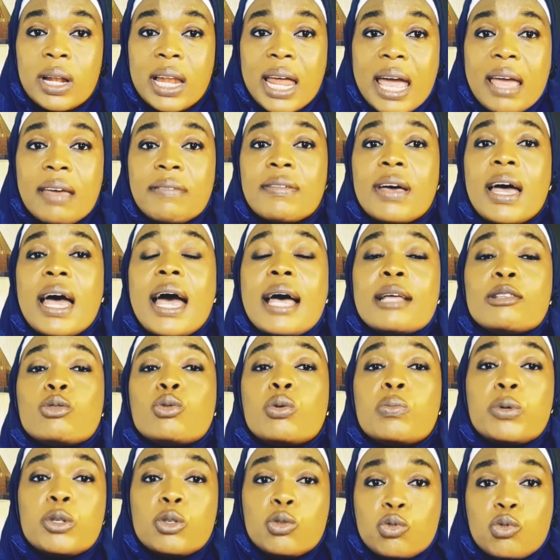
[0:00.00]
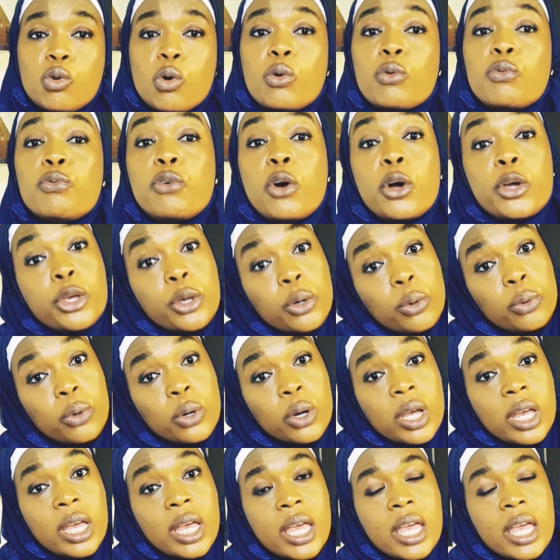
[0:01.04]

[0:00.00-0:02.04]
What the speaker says: life and to be strong for you.